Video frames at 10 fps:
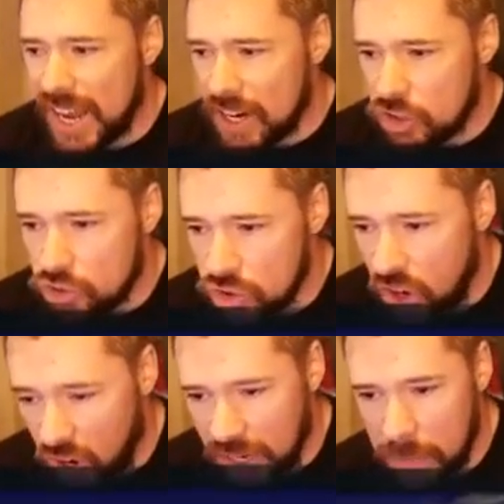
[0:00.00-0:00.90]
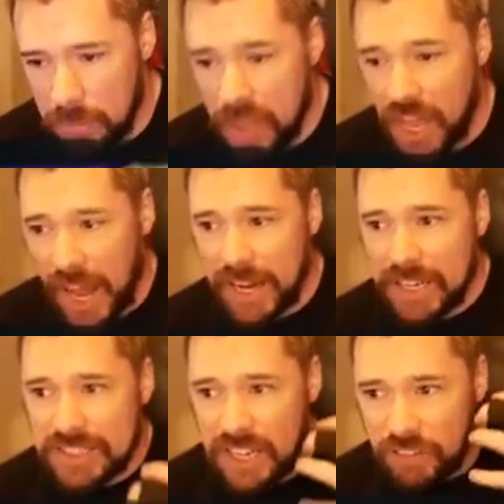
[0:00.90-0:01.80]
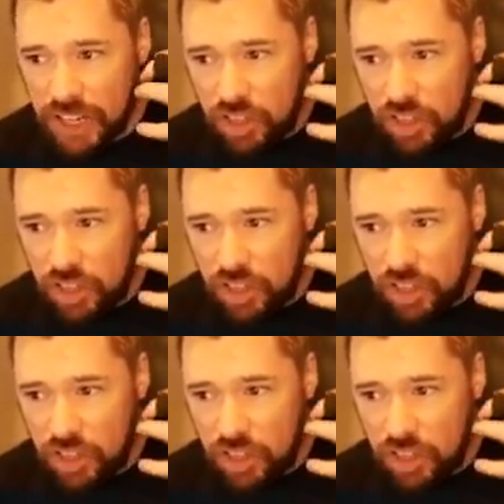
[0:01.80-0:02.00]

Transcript: extra time, and he's giving